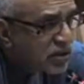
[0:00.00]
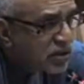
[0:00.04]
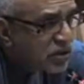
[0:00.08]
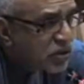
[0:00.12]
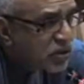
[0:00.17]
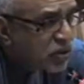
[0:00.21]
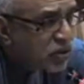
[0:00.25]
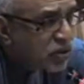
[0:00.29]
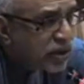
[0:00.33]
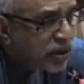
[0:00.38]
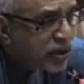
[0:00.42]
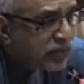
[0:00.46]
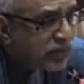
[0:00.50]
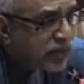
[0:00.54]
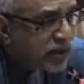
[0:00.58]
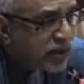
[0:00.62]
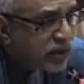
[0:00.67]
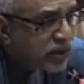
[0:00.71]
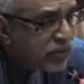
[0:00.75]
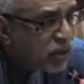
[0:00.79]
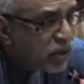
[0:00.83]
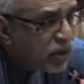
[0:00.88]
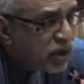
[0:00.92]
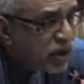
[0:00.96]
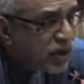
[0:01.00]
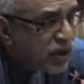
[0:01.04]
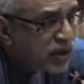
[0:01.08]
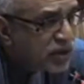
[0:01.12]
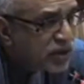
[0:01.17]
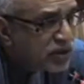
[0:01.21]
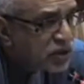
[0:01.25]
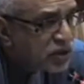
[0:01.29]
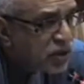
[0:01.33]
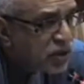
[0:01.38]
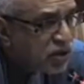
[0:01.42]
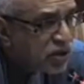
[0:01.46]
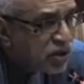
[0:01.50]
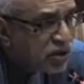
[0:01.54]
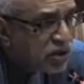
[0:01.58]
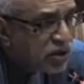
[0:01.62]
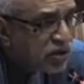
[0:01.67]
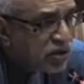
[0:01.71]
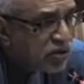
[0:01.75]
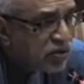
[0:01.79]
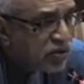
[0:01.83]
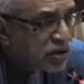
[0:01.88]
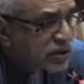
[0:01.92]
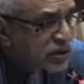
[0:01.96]
chronic metabolic disorder or
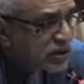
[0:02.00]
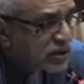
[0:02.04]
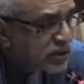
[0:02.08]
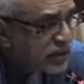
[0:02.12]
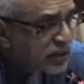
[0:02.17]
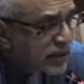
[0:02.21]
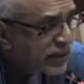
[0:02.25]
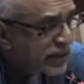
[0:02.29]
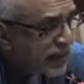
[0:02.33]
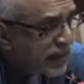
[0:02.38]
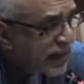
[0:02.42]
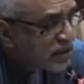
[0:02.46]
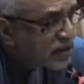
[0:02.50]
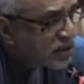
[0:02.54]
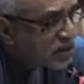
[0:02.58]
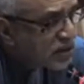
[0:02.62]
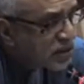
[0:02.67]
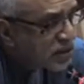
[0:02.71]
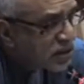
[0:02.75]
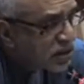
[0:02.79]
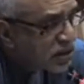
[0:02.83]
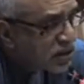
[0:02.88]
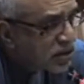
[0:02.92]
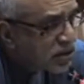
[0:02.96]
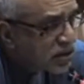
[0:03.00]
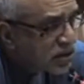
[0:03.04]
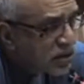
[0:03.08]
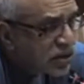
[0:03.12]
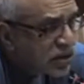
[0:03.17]
whether it's a cancer